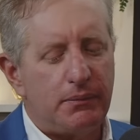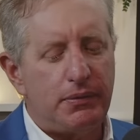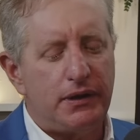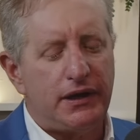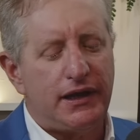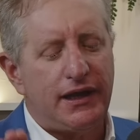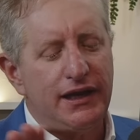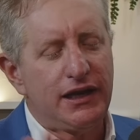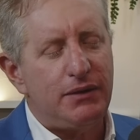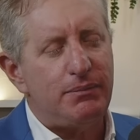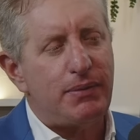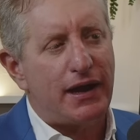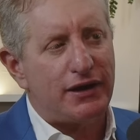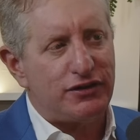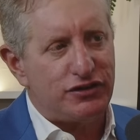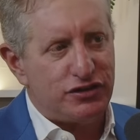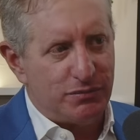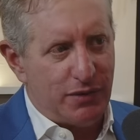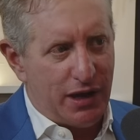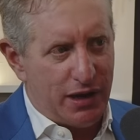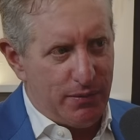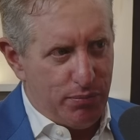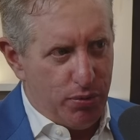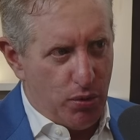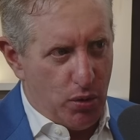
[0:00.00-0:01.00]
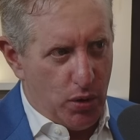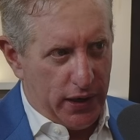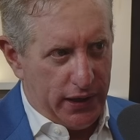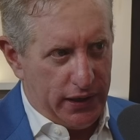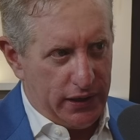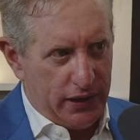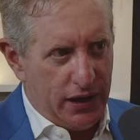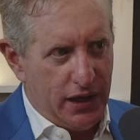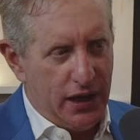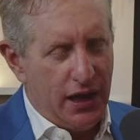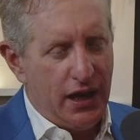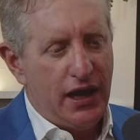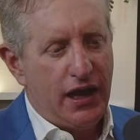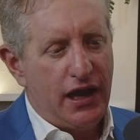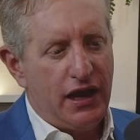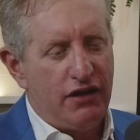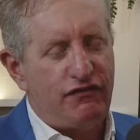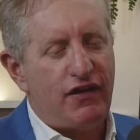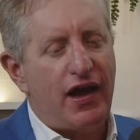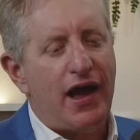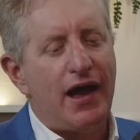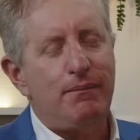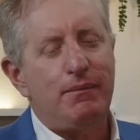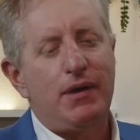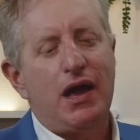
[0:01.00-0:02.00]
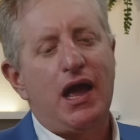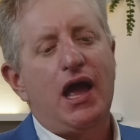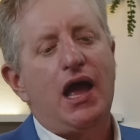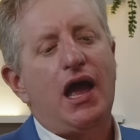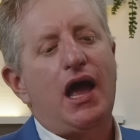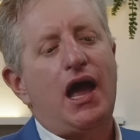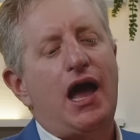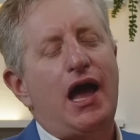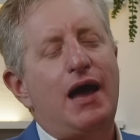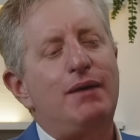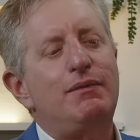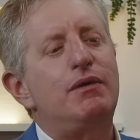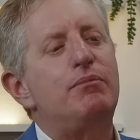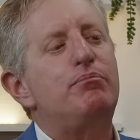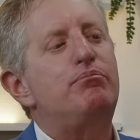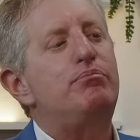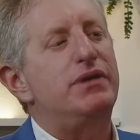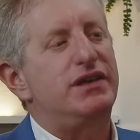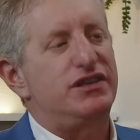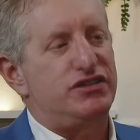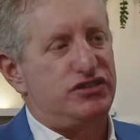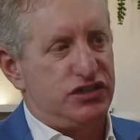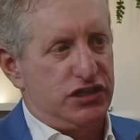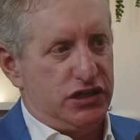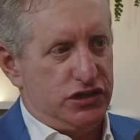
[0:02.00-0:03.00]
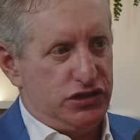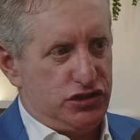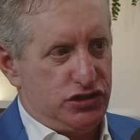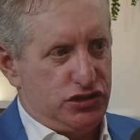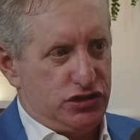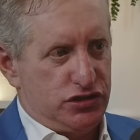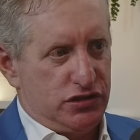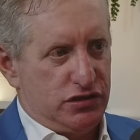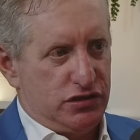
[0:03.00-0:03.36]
But getting back to my point, so if I'm a business,